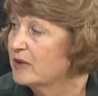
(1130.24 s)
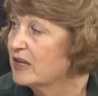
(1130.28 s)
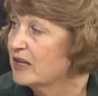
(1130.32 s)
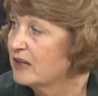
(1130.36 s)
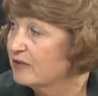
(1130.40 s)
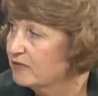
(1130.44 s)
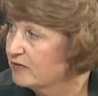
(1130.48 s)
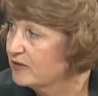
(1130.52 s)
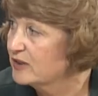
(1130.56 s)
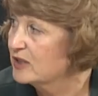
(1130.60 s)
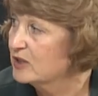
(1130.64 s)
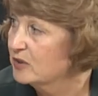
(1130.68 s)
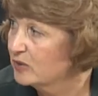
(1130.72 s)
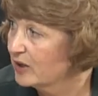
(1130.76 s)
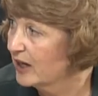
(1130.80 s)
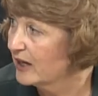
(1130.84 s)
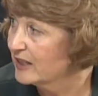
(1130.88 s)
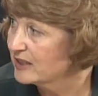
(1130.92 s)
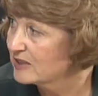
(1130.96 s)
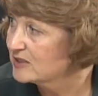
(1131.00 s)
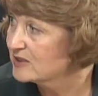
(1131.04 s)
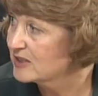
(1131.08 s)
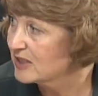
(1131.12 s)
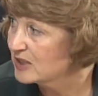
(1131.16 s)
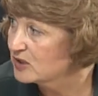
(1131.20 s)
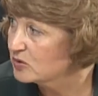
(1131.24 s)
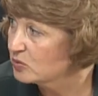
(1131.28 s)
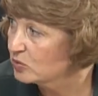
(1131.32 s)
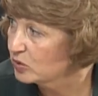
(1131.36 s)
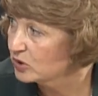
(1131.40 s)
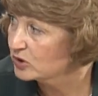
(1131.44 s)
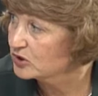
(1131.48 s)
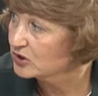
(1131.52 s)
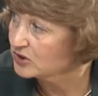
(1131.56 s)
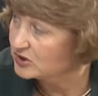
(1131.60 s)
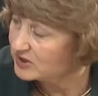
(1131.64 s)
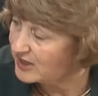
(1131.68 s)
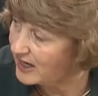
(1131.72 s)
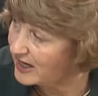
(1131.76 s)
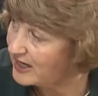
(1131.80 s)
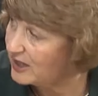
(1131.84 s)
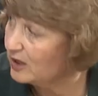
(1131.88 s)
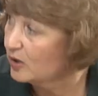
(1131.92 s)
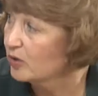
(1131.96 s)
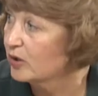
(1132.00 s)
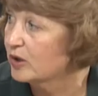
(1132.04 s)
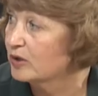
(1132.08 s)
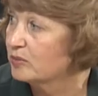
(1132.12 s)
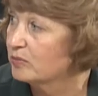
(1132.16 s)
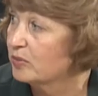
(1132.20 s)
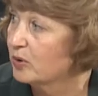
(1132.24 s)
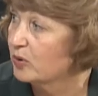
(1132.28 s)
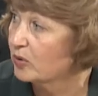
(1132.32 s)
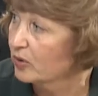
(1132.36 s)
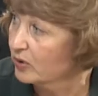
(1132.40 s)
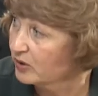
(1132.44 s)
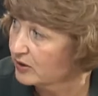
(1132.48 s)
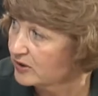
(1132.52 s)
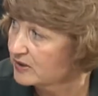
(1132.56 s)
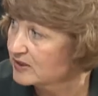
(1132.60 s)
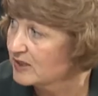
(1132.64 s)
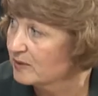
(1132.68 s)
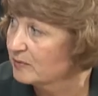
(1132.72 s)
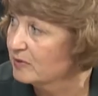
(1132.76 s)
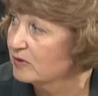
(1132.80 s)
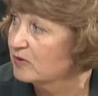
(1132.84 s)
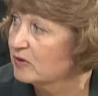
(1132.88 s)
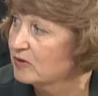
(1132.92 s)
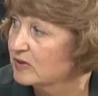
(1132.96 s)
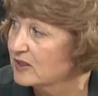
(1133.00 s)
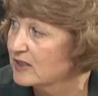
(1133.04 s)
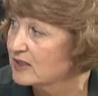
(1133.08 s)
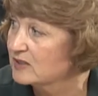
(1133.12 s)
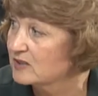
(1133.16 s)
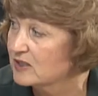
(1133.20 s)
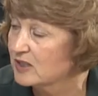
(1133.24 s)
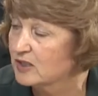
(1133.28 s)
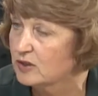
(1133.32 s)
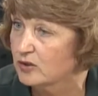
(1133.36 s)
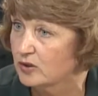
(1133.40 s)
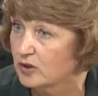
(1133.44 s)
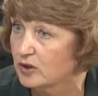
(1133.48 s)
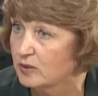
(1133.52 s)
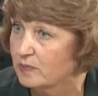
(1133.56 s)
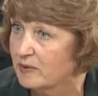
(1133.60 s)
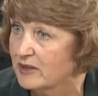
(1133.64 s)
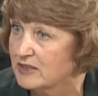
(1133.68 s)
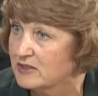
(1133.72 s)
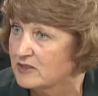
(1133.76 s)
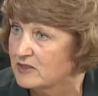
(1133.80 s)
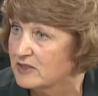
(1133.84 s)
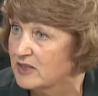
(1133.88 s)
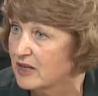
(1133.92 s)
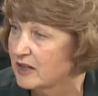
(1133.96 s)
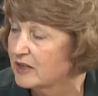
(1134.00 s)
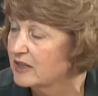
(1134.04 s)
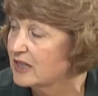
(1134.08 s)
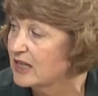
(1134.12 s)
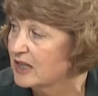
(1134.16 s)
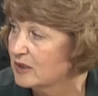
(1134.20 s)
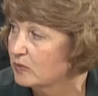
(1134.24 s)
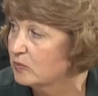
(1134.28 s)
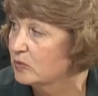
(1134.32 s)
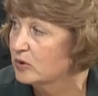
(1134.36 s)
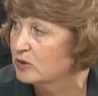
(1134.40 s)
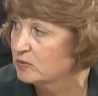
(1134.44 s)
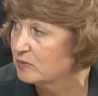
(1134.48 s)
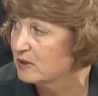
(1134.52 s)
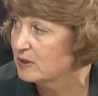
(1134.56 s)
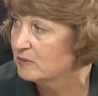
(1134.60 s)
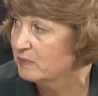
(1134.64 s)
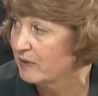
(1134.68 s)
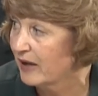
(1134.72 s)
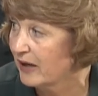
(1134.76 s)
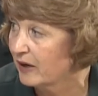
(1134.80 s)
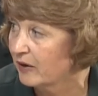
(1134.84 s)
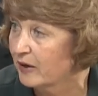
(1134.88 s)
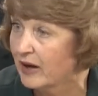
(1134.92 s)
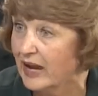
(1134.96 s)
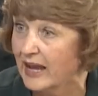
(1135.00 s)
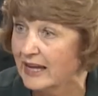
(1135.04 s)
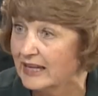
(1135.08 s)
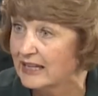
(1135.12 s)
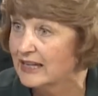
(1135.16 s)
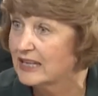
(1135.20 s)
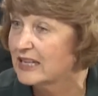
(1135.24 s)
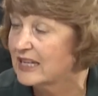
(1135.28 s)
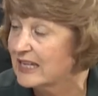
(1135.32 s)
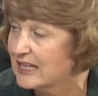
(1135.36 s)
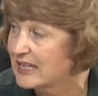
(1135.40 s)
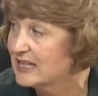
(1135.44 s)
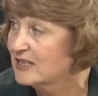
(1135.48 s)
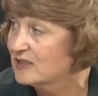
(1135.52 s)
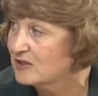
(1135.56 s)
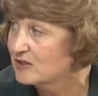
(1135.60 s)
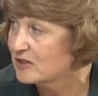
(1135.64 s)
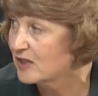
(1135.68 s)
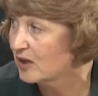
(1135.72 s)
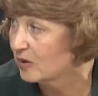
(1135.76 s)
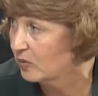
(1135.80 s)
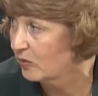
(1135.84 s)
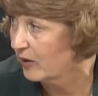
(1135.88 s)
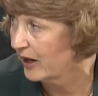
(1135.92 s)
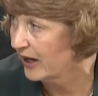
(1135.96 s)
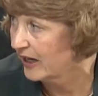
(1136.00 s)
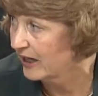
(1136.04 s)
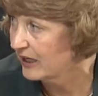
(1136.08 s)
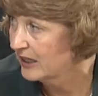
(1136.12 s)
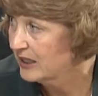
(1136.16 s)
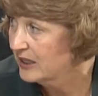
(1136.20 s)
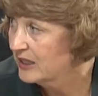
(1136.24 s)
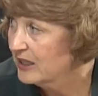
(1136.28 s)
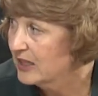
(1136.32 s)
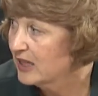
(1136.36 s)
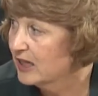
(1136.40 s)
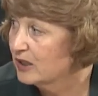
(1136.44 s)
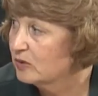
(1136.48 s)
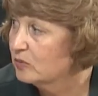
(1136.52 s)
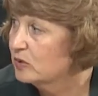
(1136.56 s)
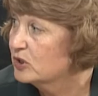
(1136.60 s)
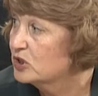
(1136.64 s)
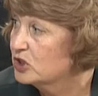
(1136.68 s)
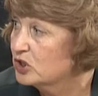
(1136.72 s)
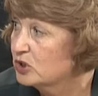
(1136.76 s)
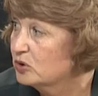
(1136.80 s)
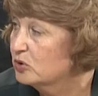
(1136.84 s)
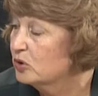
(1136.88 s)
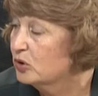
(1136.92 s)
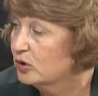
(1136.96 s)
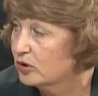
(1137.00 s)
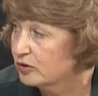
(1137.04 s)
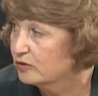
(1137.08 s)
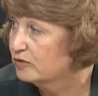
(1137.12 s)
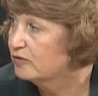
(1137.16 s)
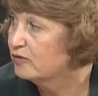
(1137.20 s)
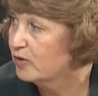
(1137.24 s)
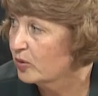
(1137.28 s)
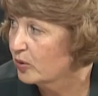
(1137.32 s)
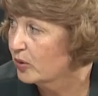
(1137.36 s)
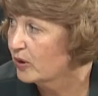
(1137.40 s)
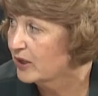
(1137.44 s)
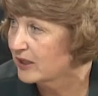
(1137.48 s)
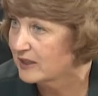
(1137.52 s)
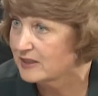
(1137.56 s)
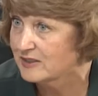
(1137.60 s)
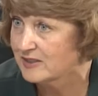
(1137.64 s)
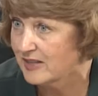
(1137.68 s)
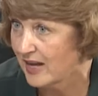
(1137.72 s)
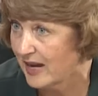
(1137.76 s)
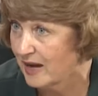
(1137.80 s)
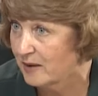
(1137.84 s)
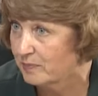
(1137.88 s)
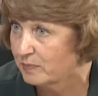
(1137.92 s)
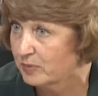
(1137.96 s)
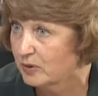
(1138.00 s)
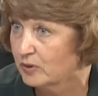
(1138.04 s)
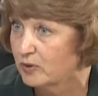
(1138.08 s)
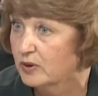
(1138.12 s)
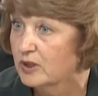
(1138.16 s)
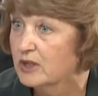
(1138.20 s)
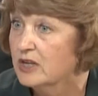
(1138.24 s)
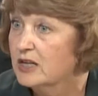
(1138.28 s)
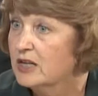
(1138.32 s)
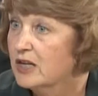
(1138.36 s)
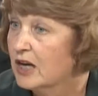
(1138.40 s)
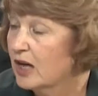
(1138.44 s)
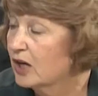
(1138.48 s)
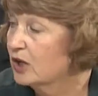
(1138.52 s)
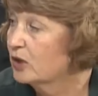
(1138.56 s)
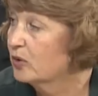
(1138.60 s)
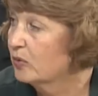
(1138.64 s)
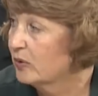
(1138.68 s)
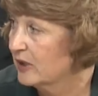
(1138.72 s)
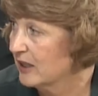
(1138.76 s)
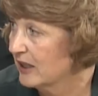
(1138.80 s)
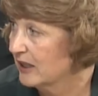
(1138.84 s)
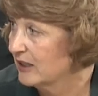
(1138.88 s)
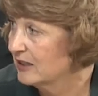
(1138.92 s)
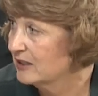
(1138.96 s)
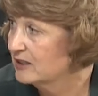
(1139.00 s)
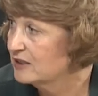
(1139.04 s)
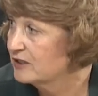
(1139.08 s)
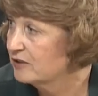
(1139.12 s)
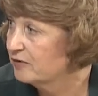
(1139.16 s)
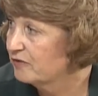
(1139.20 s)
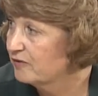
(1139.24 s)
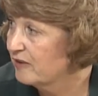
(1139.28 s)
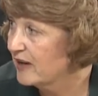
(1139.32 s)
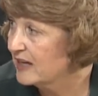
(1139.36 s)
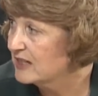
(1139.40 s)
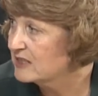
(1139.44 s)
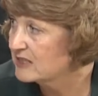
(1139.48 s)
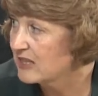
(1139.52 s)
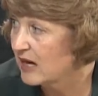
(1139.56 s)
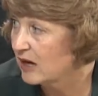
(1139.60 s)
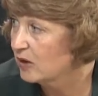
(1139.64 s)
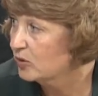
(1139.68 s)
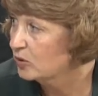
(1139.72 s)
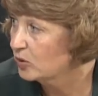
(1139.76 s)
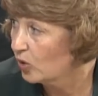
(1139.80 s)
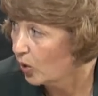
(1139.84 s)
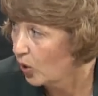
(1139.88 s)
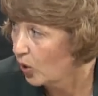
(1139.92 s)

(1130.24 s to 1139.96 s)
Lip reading: if the United States were to take on board some of the things that Europe has done, it would be better. And it is a way in which you could, for example, agree to phase out